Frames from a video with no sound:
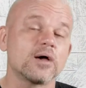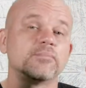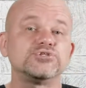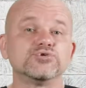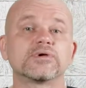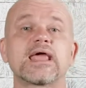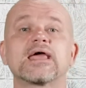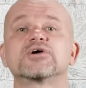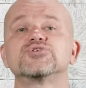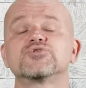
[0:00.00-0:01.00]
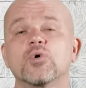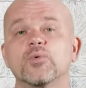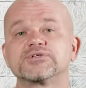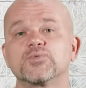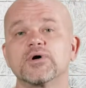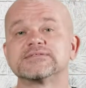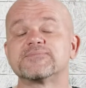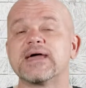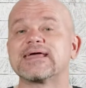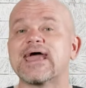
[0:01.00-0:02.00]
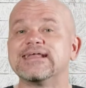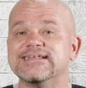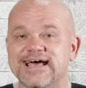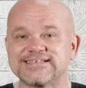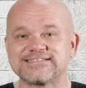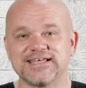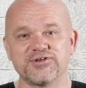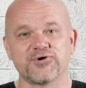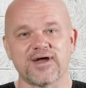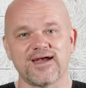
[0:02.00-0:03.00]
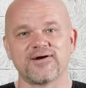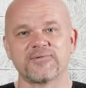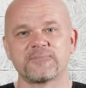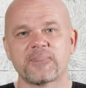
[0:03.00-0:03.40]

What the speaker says: but you can control which ones make a nest in your hair.